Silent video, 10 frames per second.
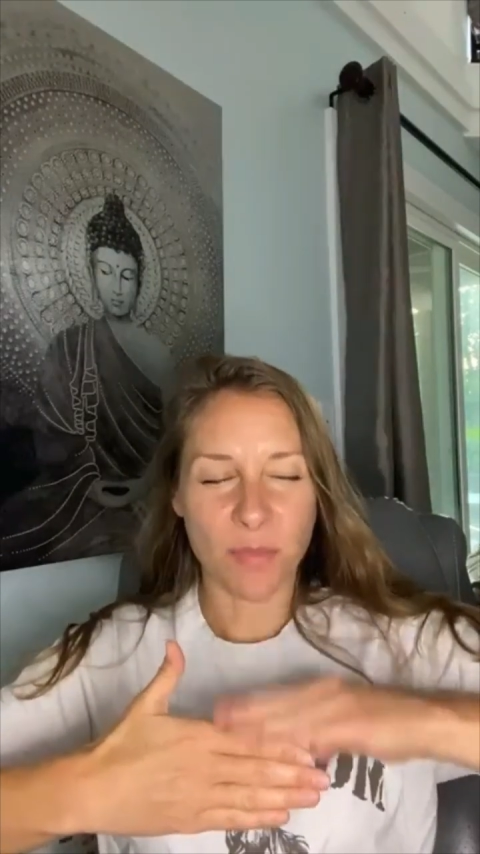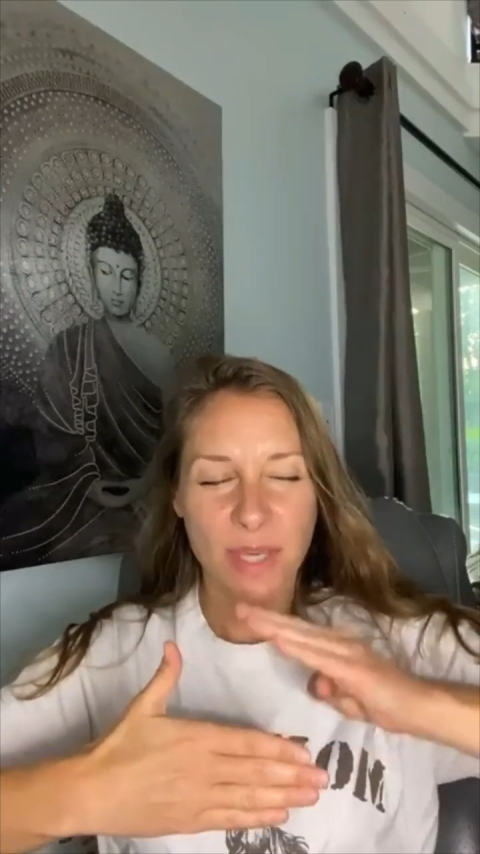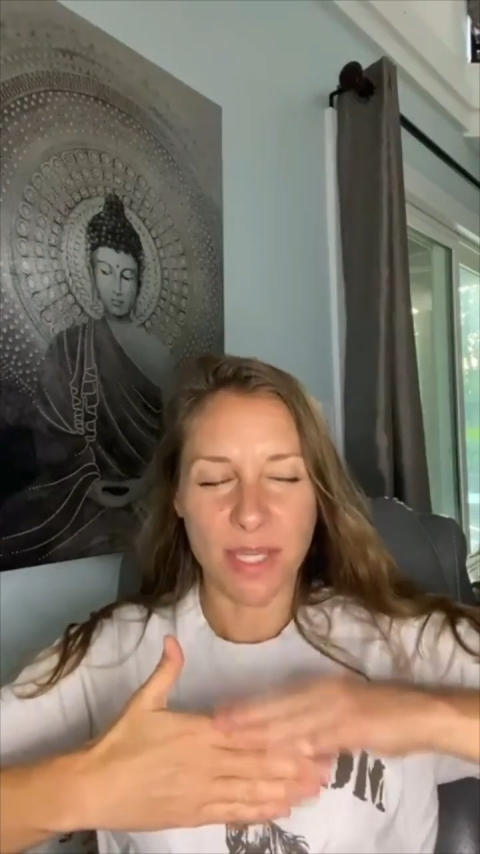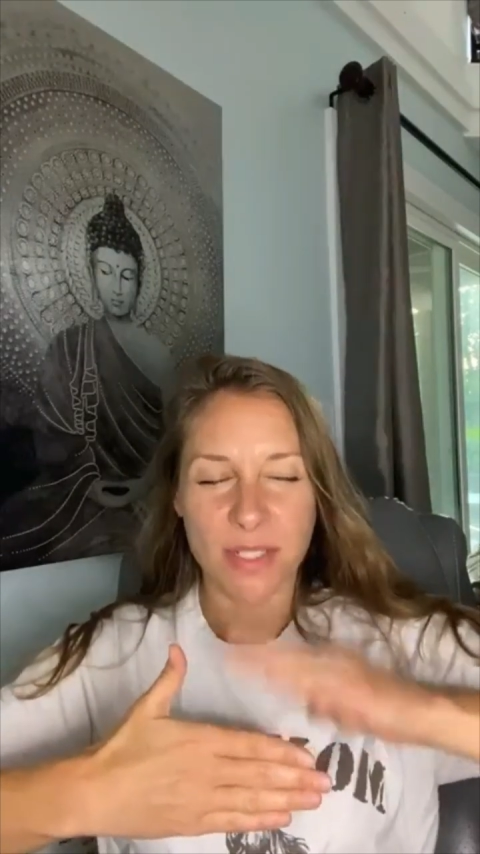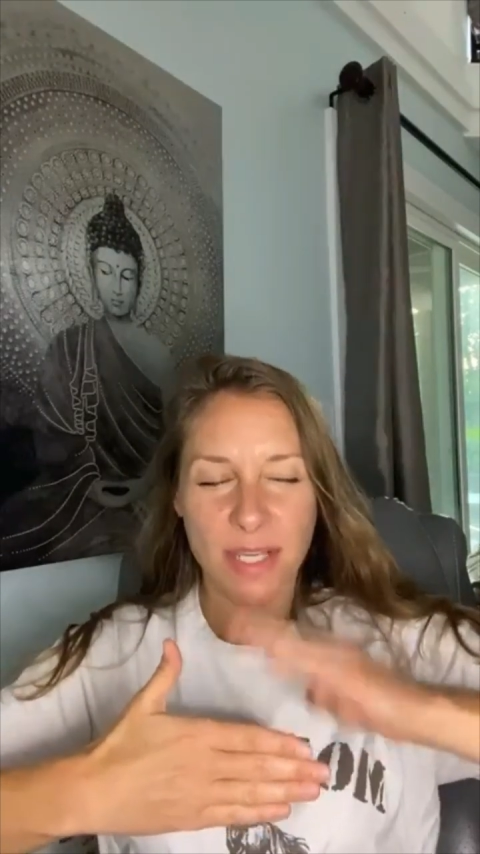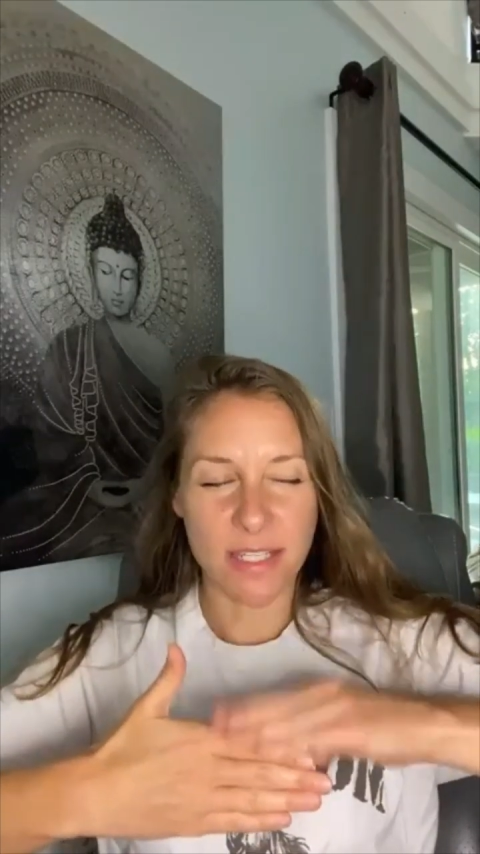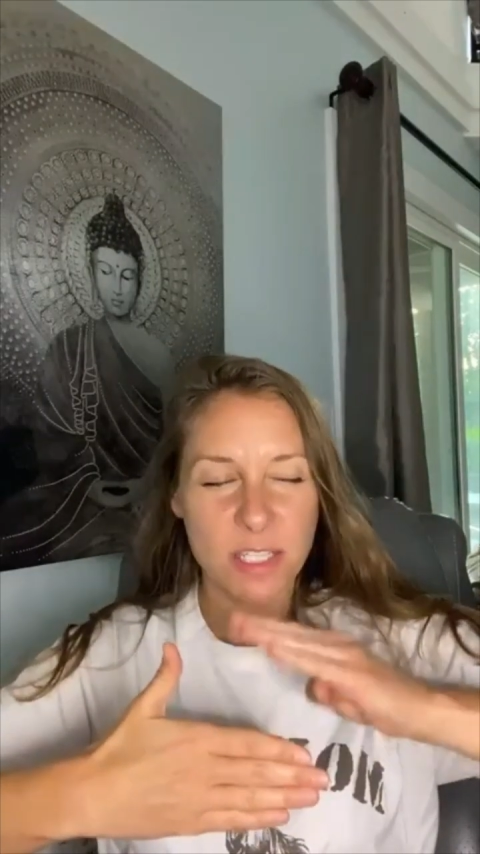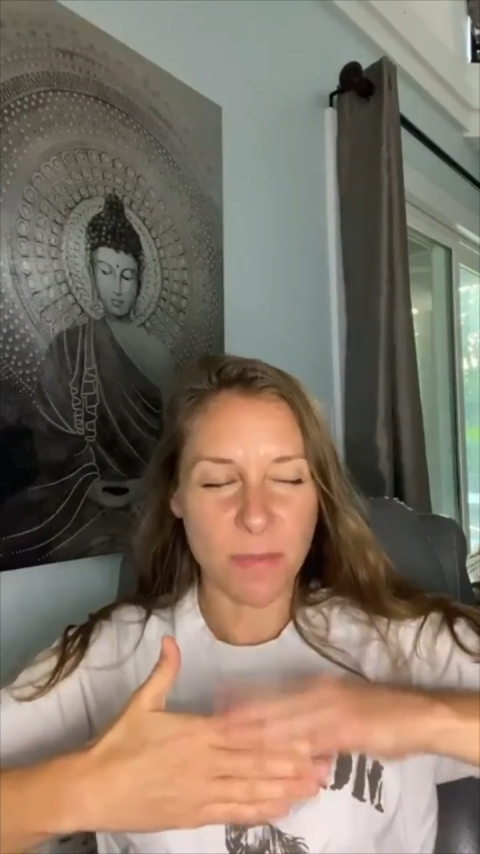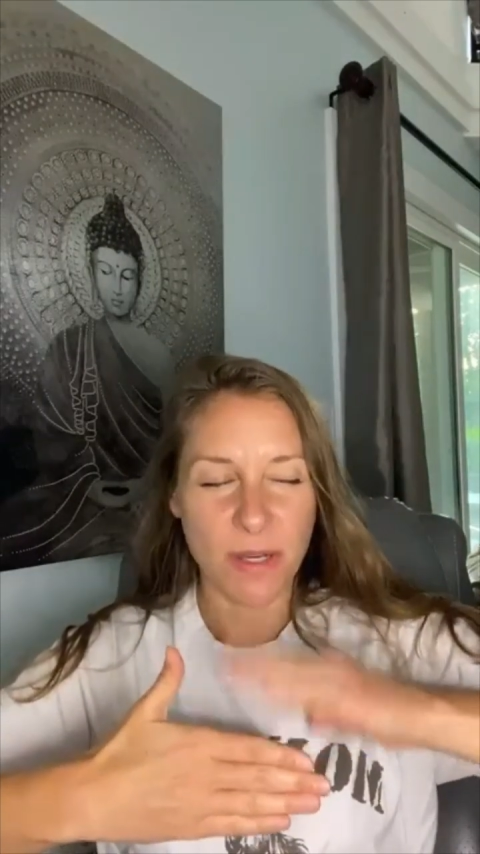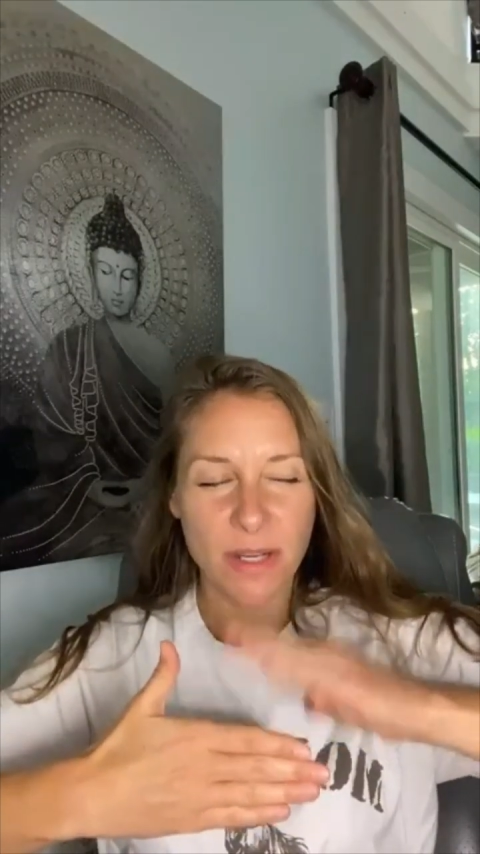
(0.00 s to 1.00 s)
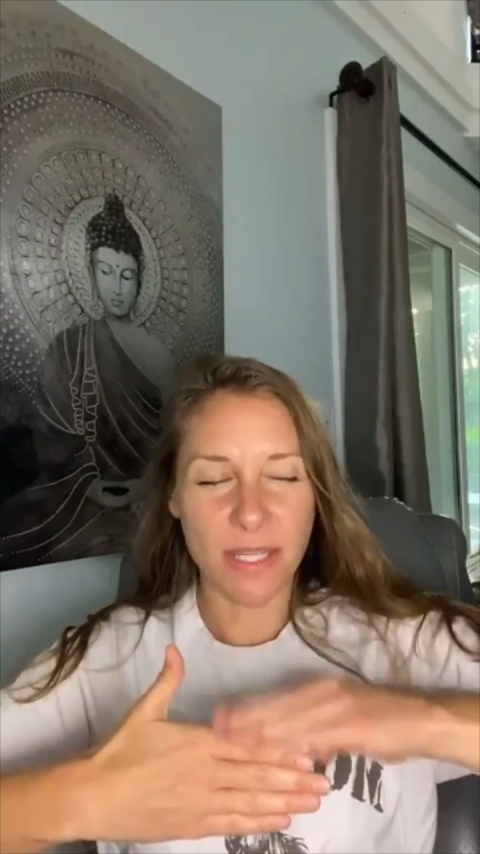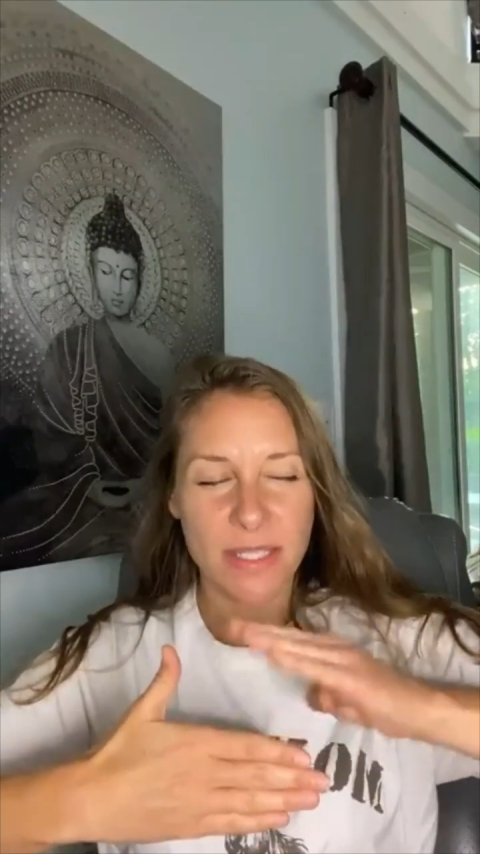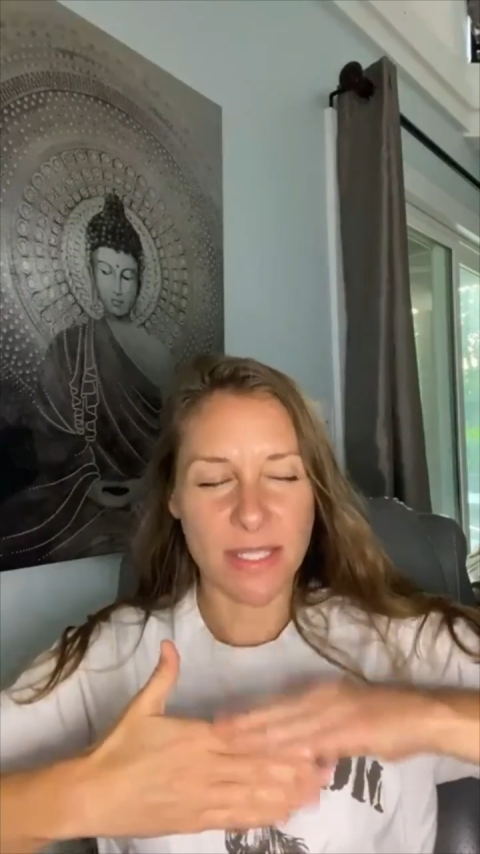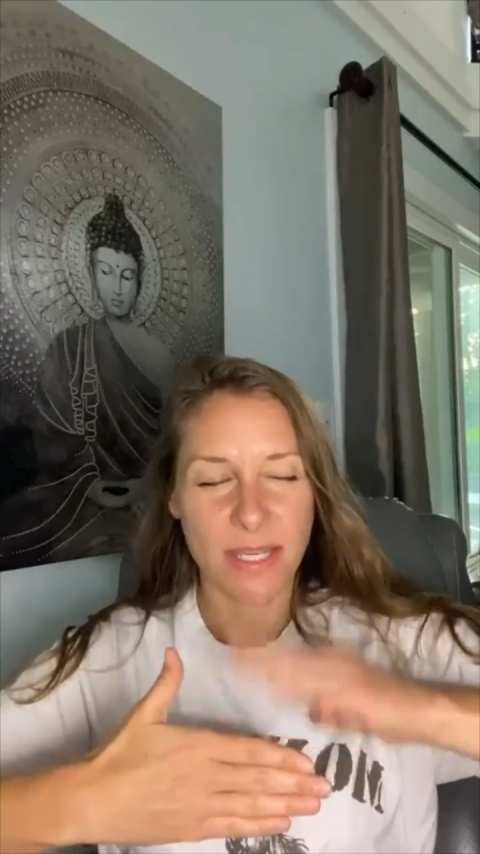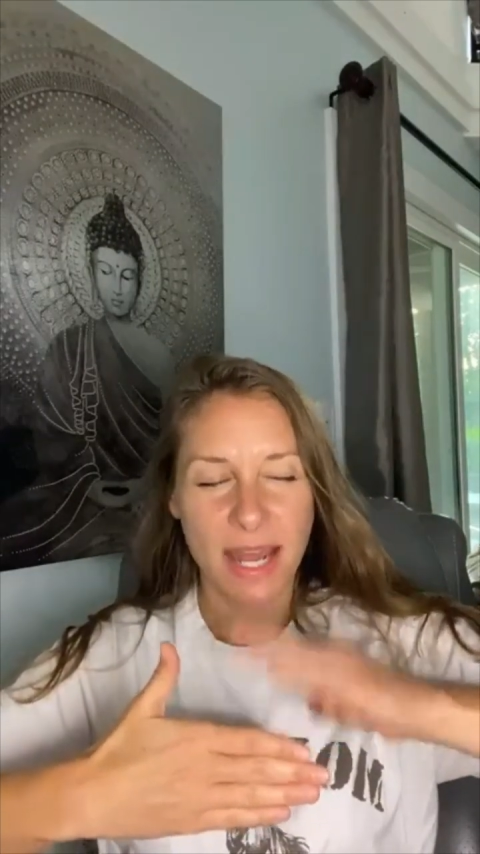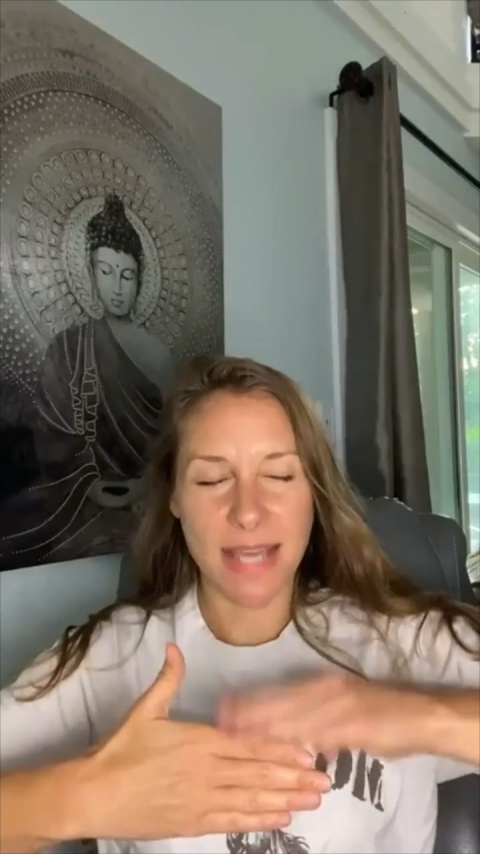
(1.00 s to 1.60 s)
and we get to experience it